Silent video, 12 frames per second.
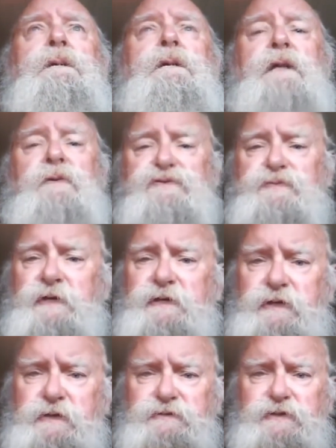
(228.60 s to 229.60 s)
And I was
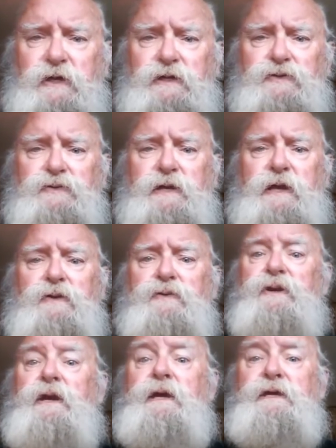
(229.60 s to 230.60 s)
making $1 an hour,
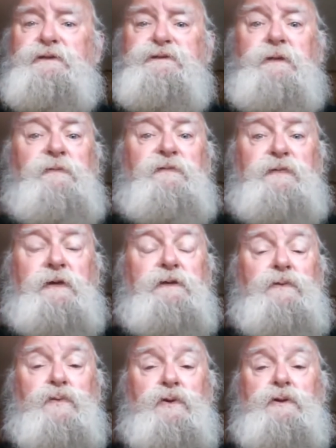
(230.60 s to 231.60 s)
and I asked him if I
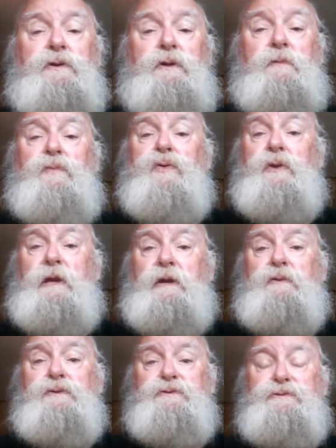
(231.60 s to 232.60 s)
could work more
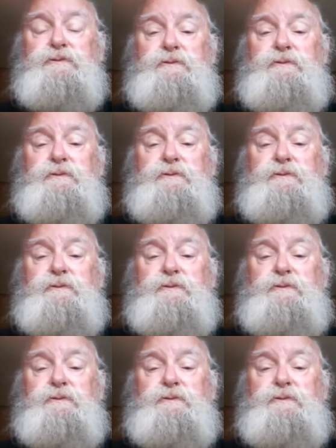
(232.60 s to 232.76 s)
hours.